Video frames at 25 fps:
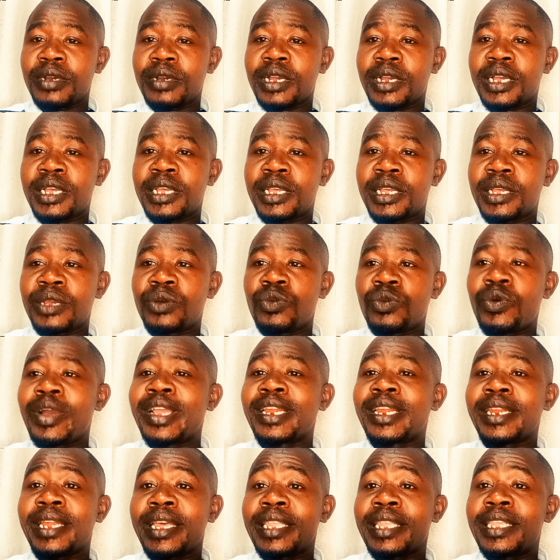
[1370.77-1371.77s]
why
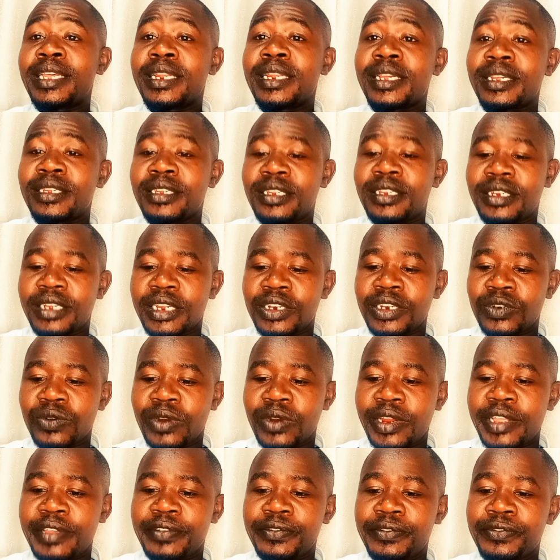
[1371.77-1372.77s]
Nigerians tend to
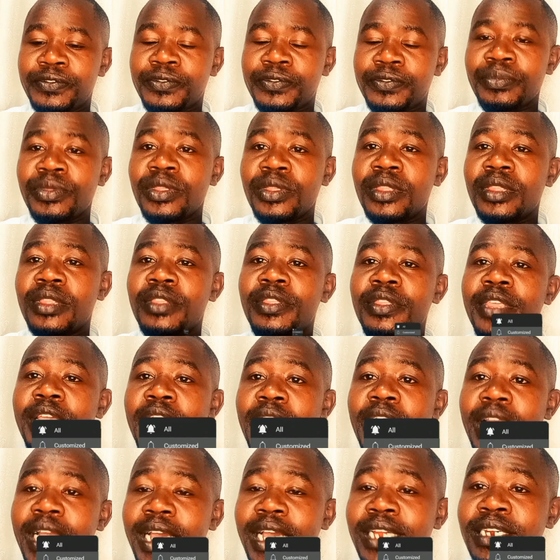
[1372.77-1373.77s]
leave their
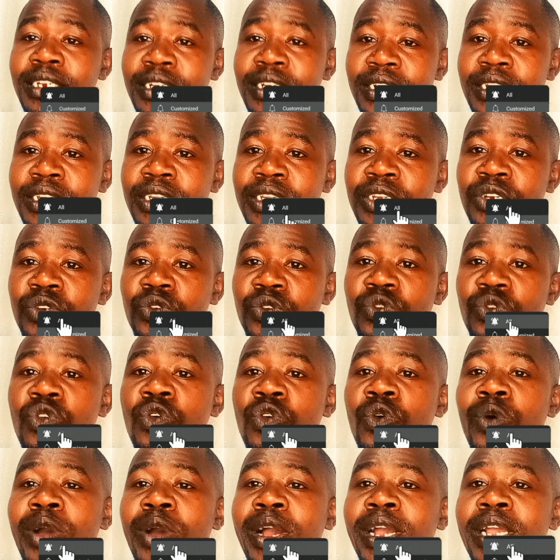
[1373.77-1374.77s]
country to go
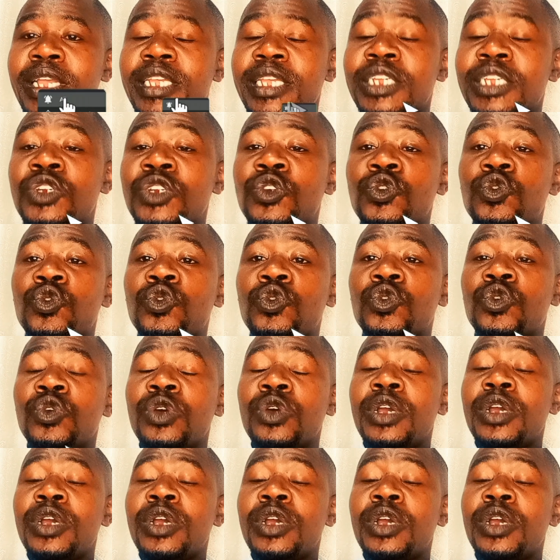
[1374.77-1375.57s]
work into